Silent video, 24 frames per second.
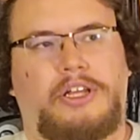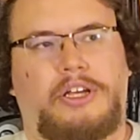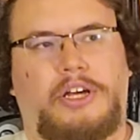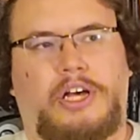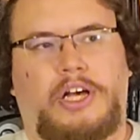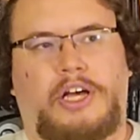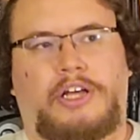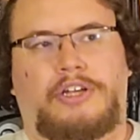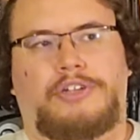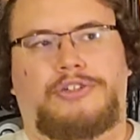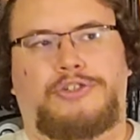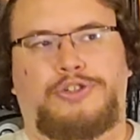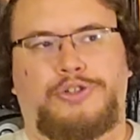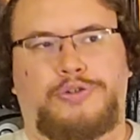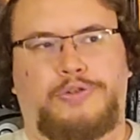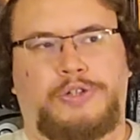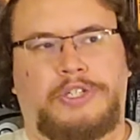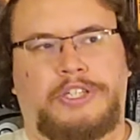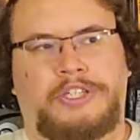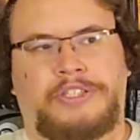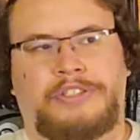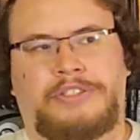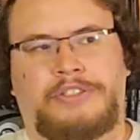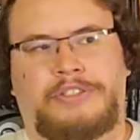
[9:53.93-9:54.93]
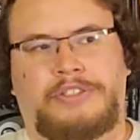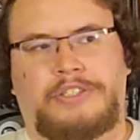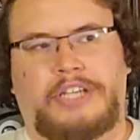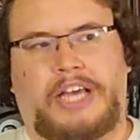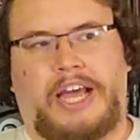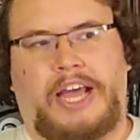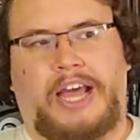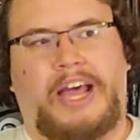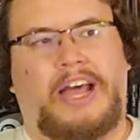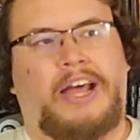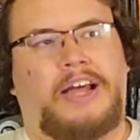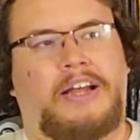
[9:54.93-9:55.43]
uh, Judas
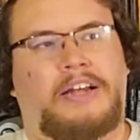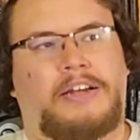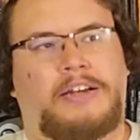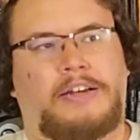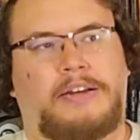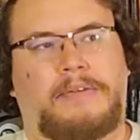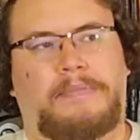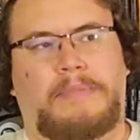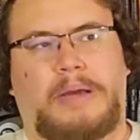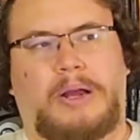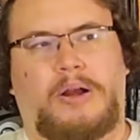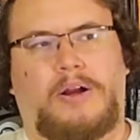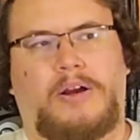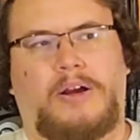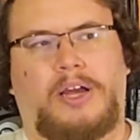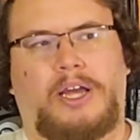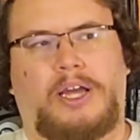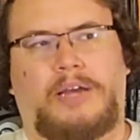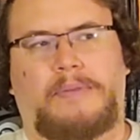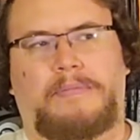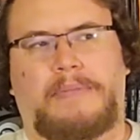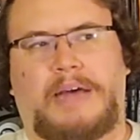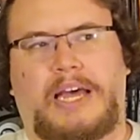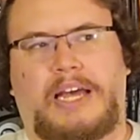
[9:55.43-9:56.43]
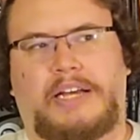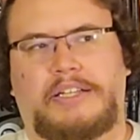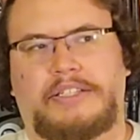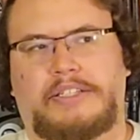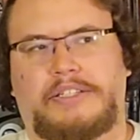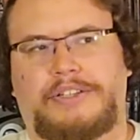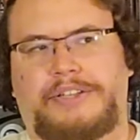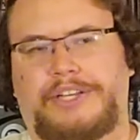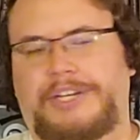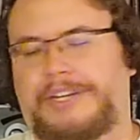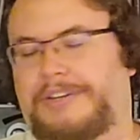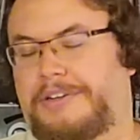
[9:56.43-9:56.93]
and Mary
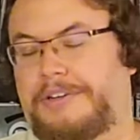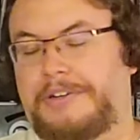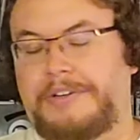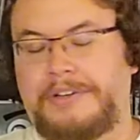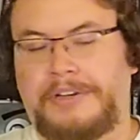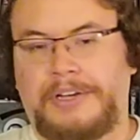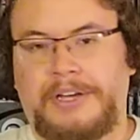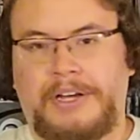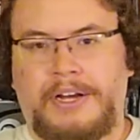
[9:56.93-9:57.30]
Magdalene.